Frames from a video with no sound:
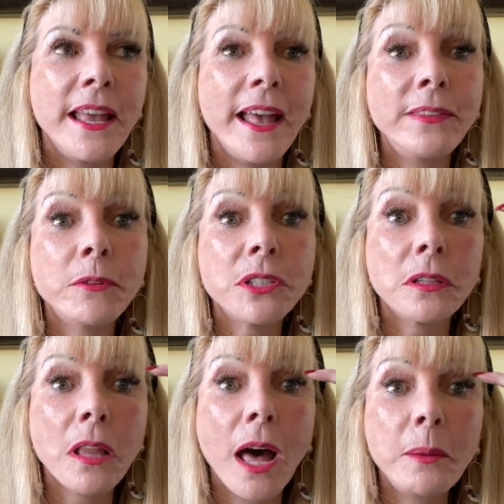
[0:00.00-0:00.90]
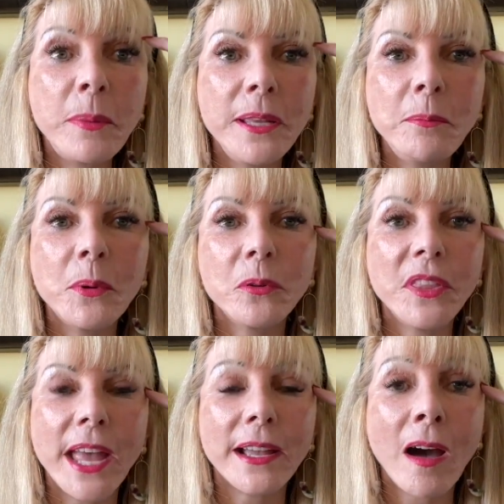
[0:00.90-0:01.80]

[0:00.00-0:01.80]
and there was a lot of people that